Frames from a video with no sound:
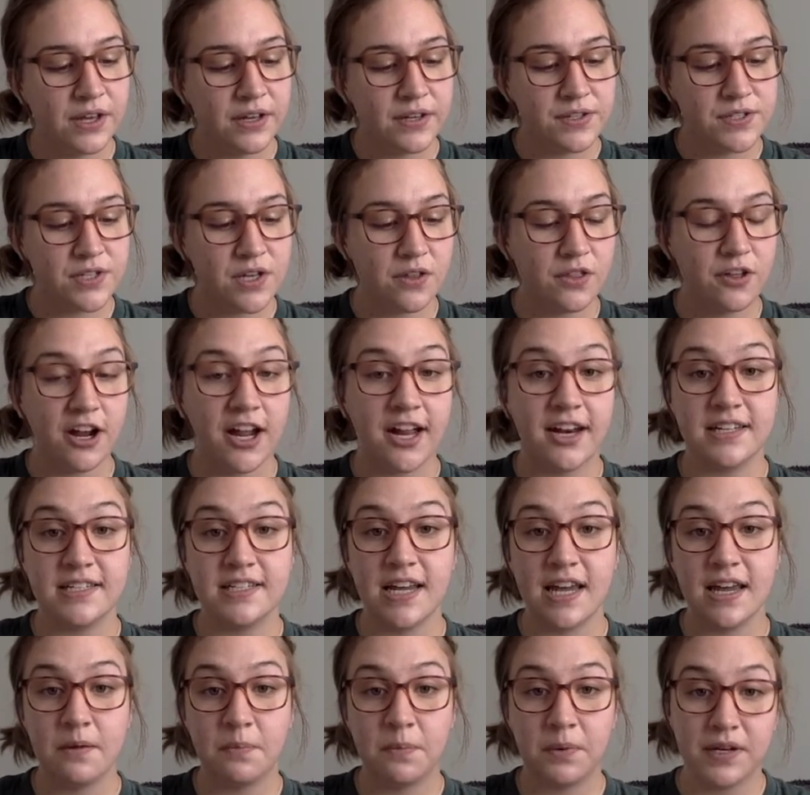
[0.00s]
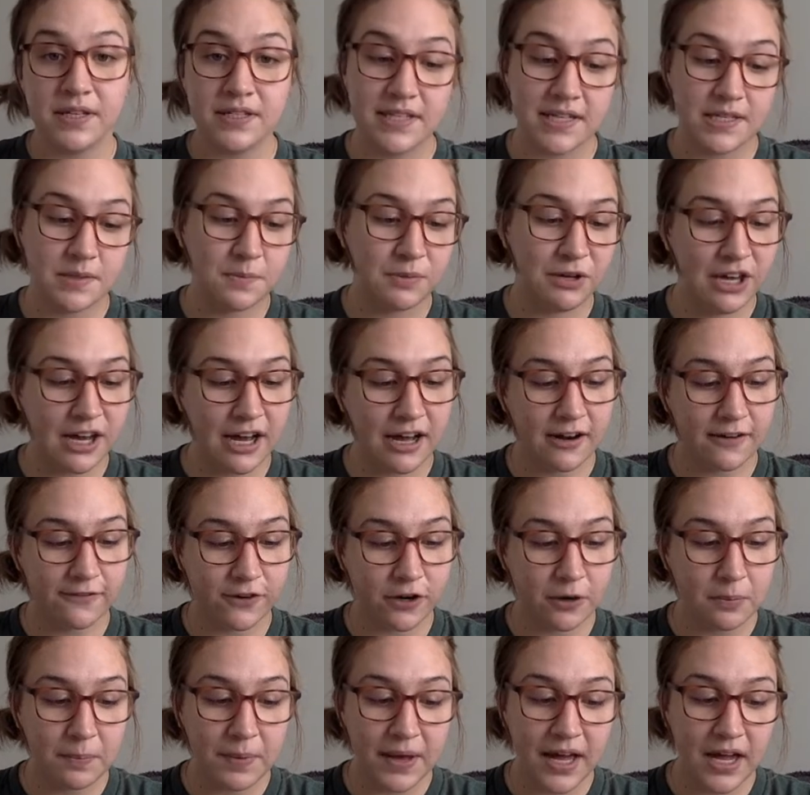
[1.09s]
So they're going to take Princess P out of
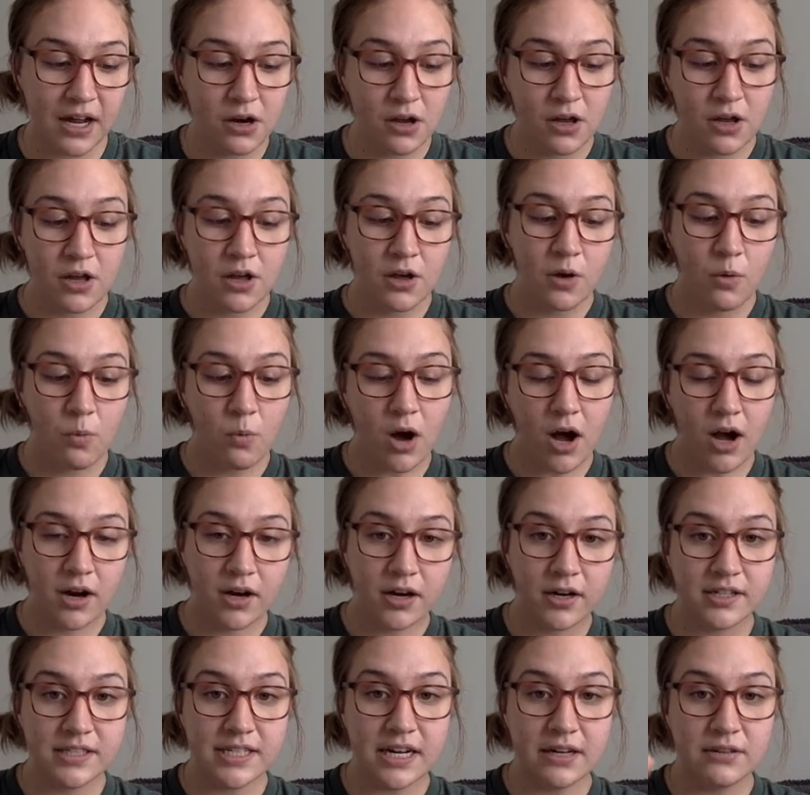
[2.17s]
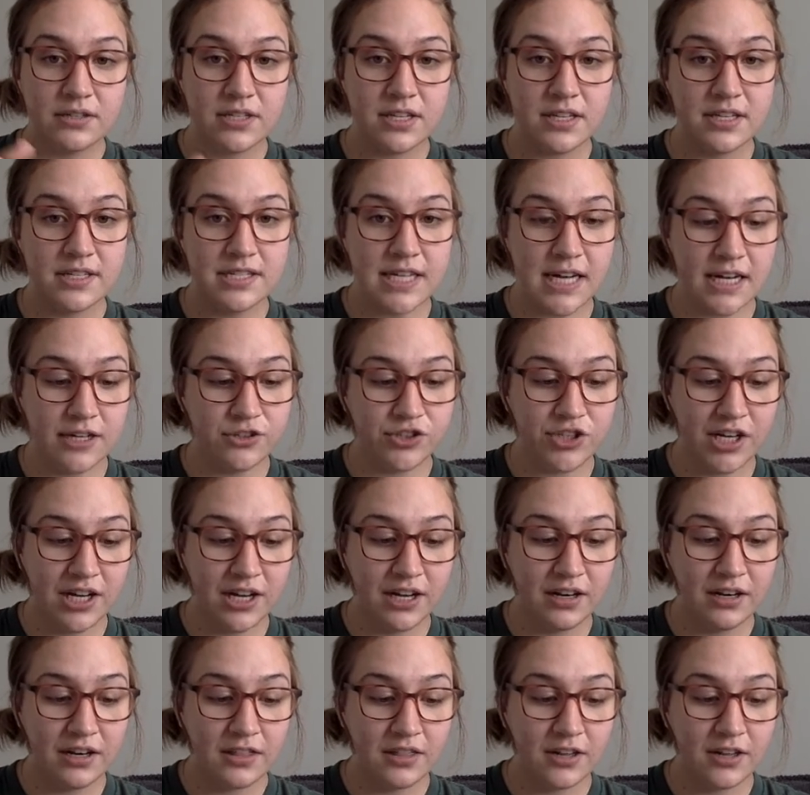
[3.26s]
her bed, walk her down to the dungeon.